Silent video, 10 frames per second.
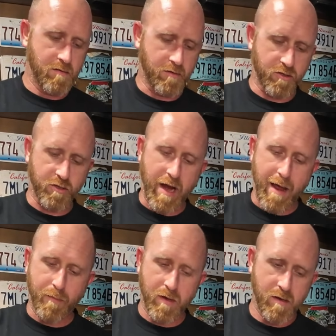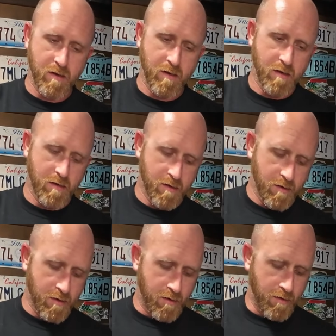the strap
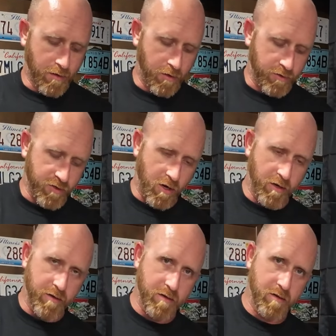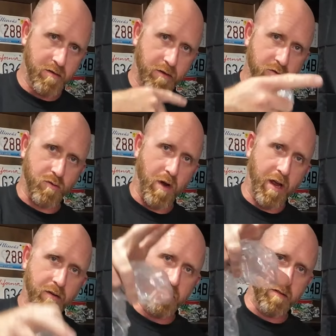that hooks on, goes
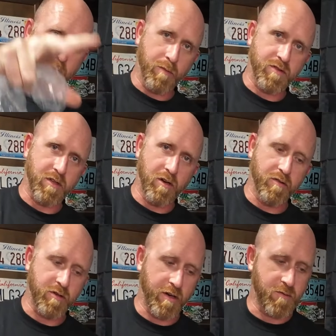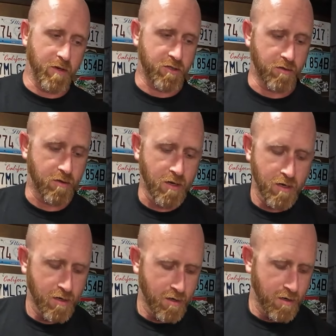around to help secure the transmission
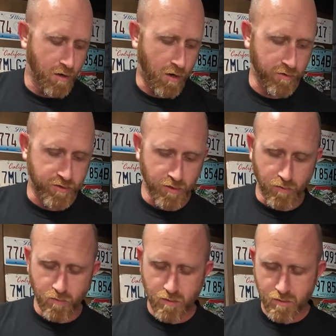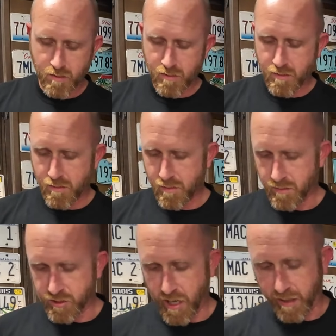onto
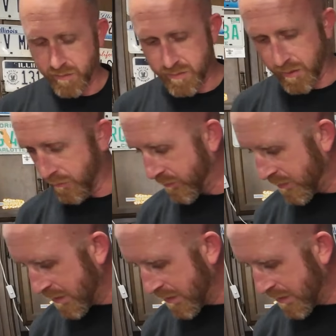the jack itself.